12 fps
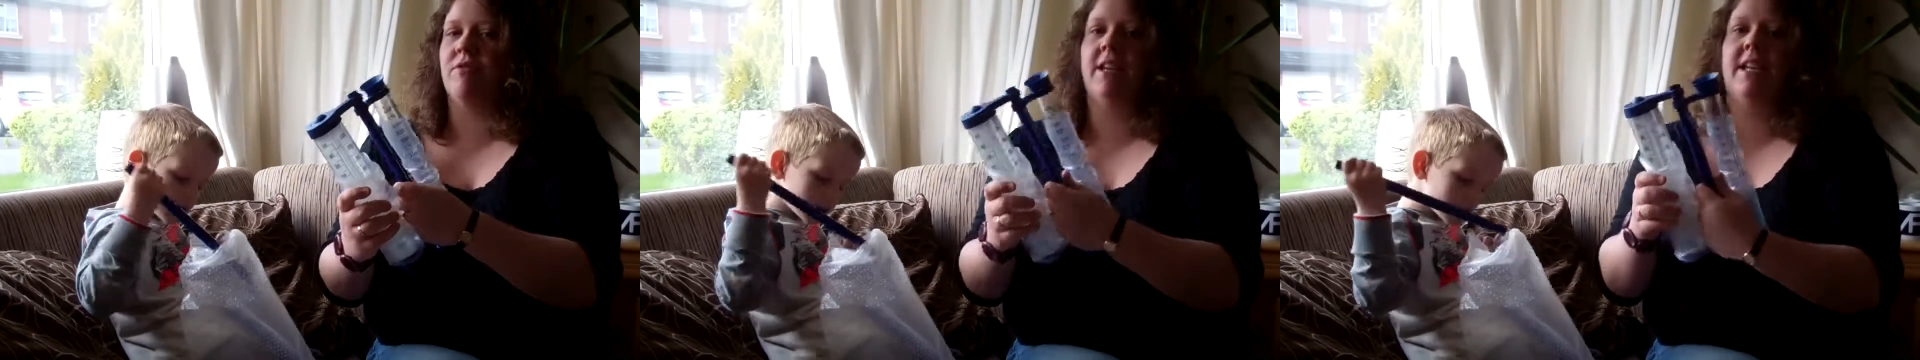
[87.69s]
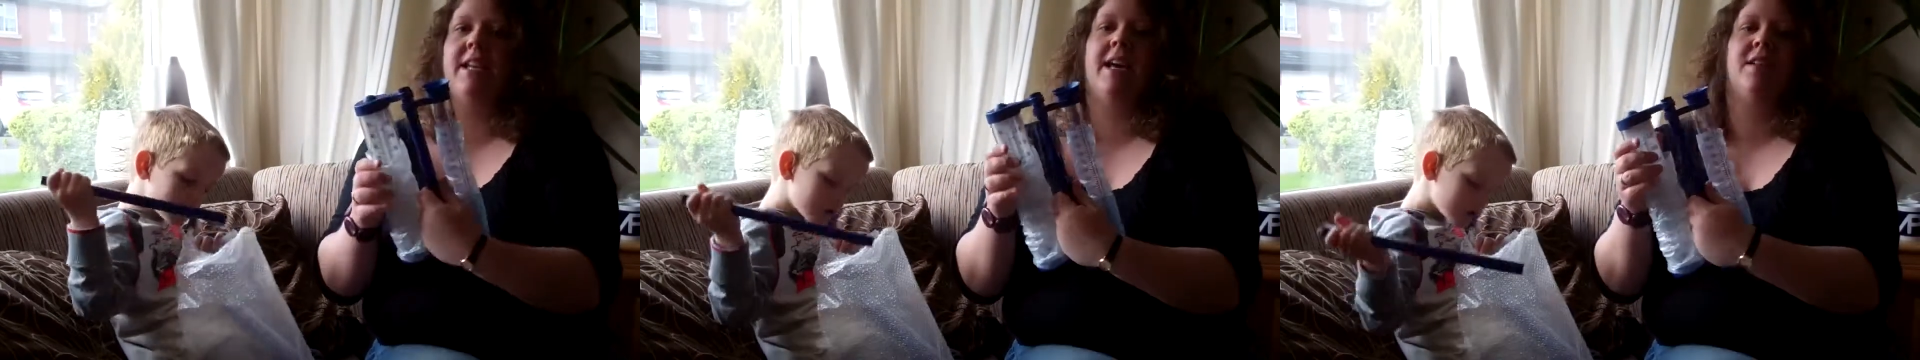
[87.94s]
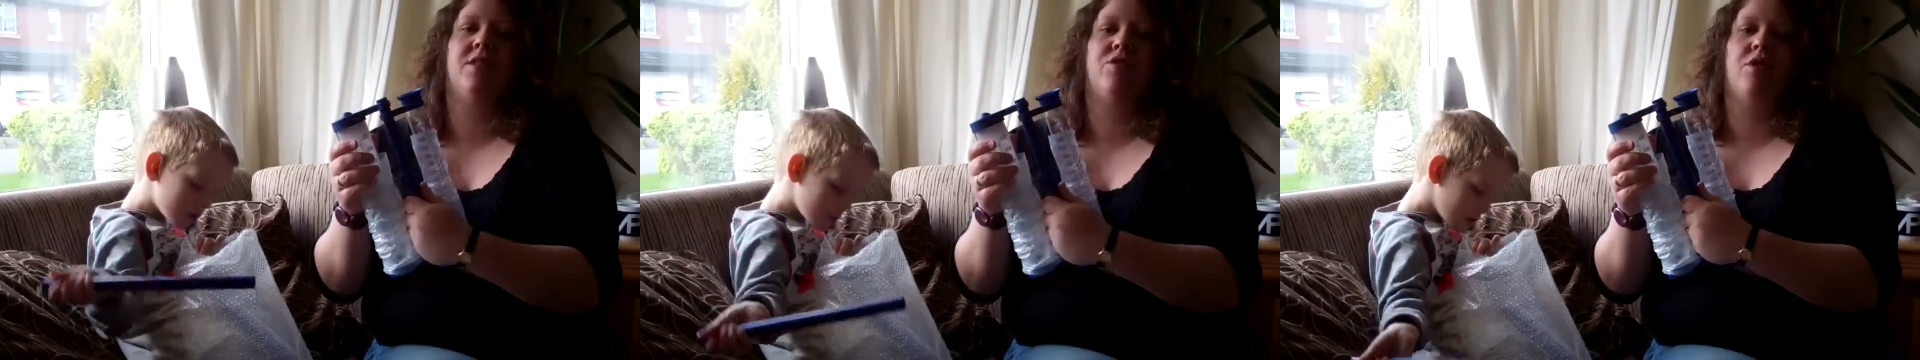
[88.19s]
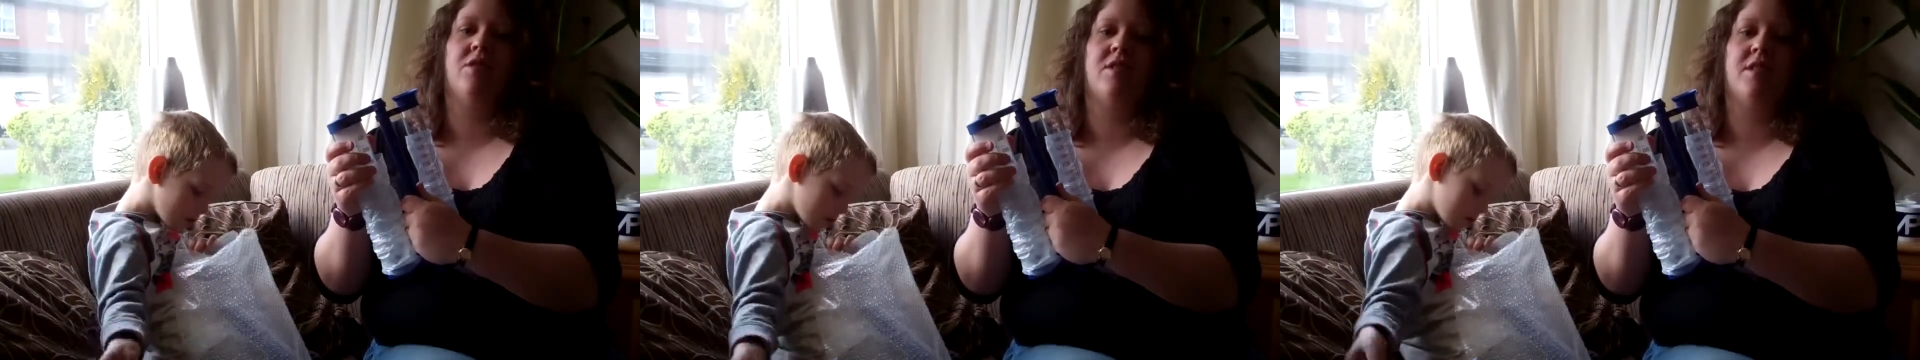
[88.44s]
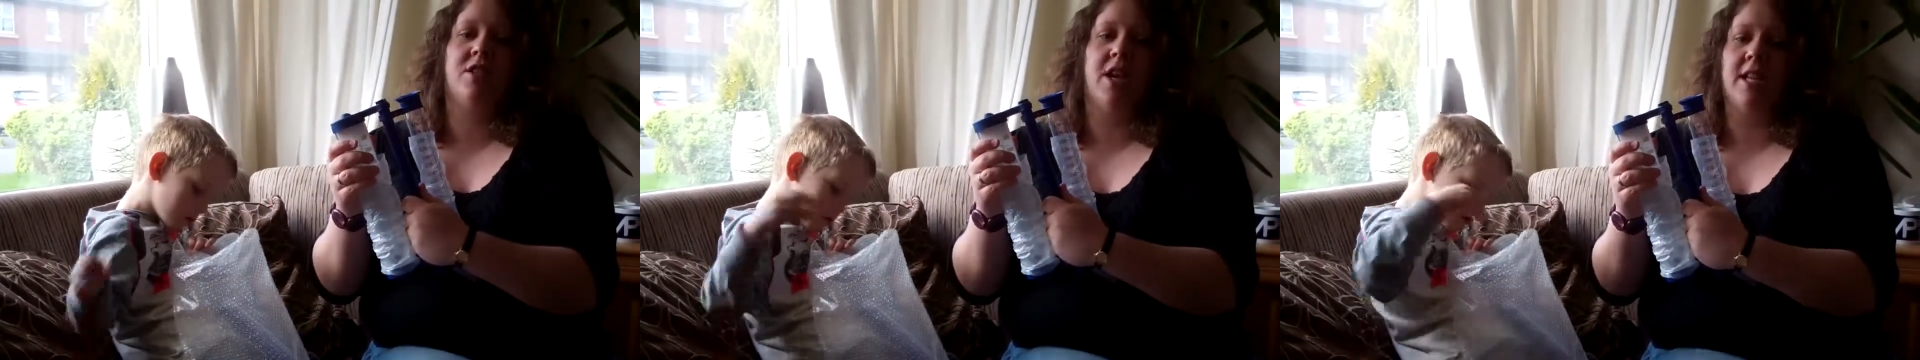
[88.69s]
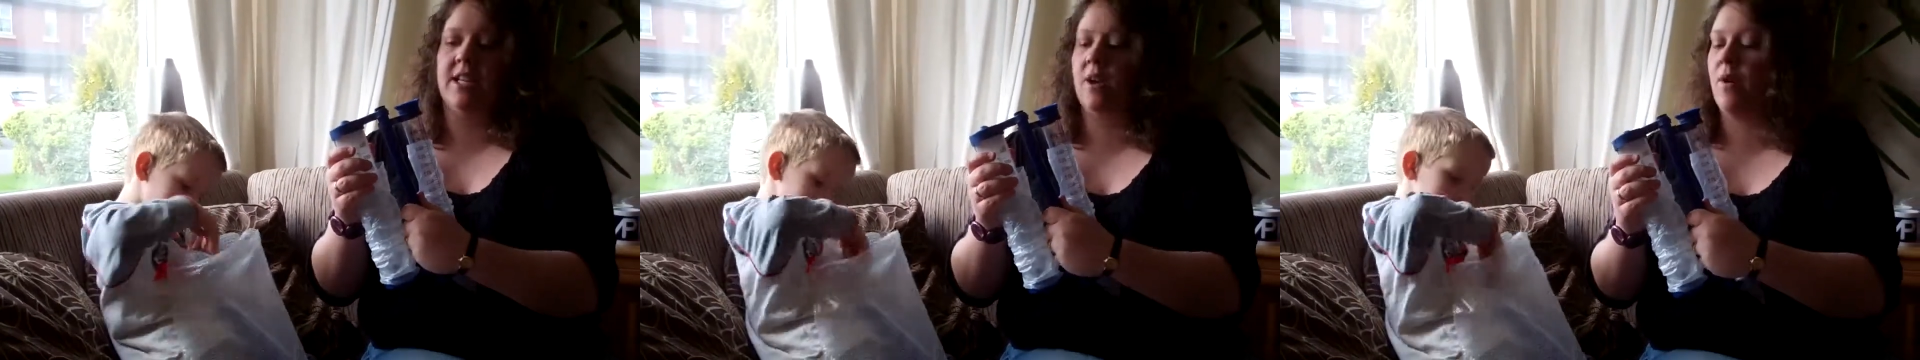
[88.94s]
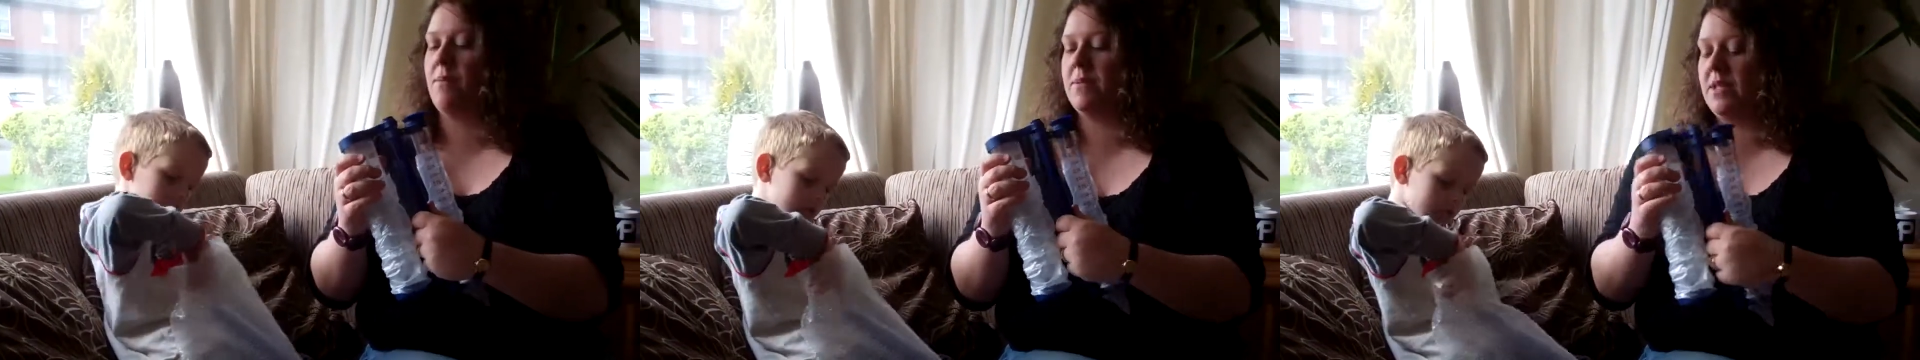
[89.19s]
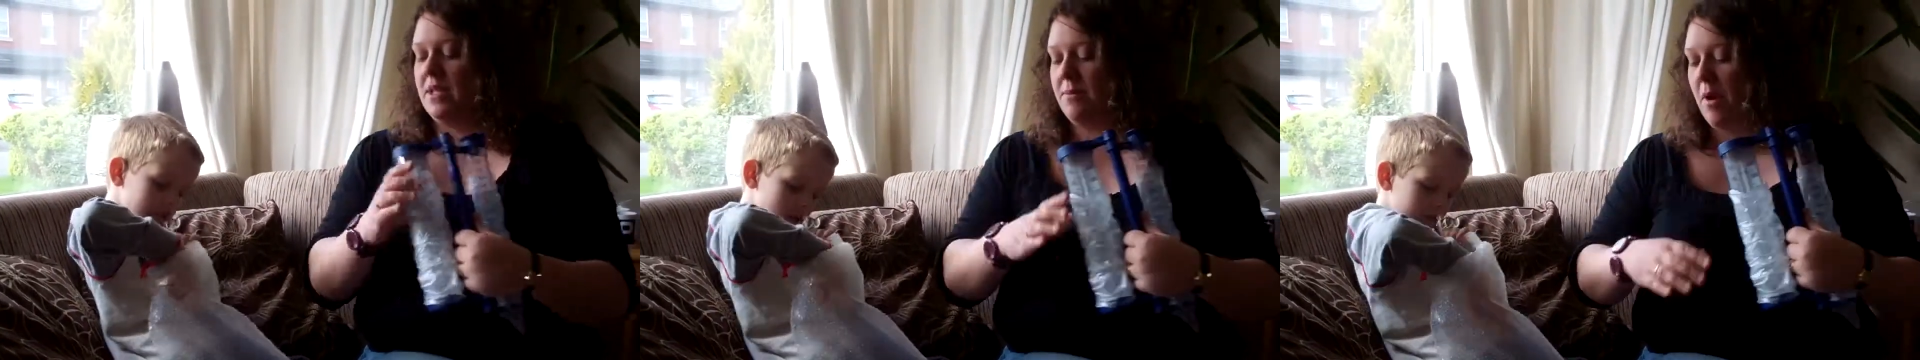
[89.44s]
really nice, strong, sturdy equipment at the